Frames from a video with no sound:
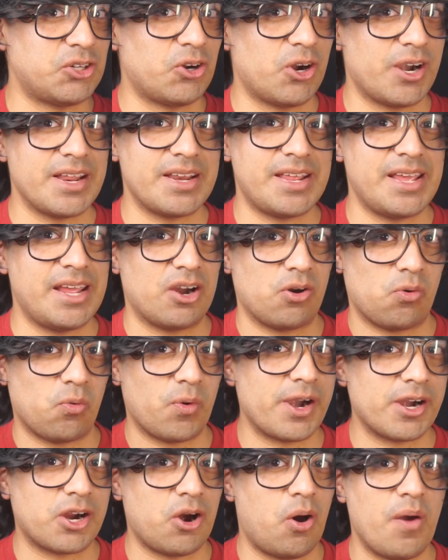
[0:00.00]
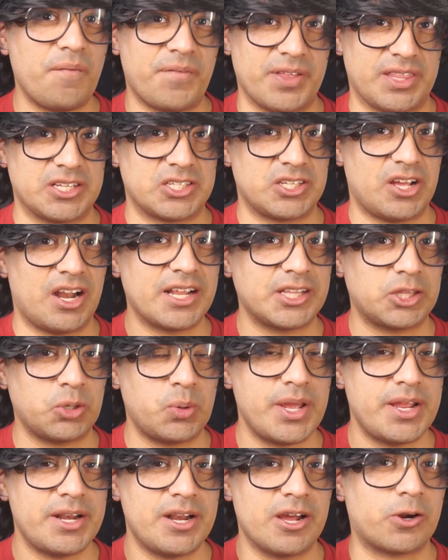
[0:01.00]
you heard it here. We're going for the Sonic
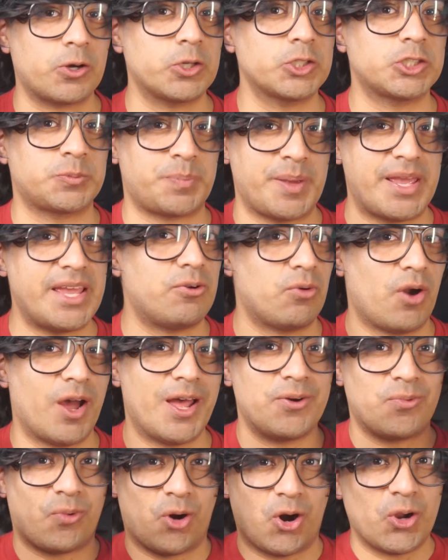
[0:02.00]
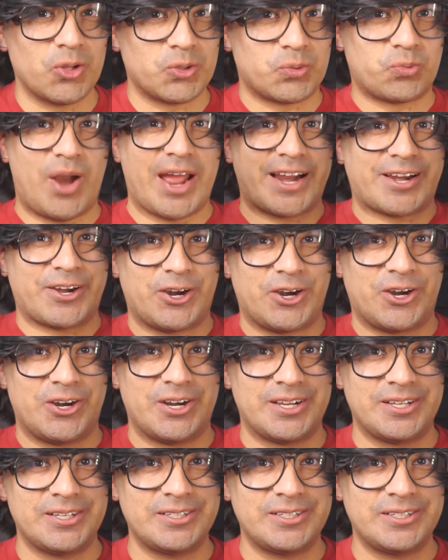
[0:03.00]
3 & Knuckles speedrun world record.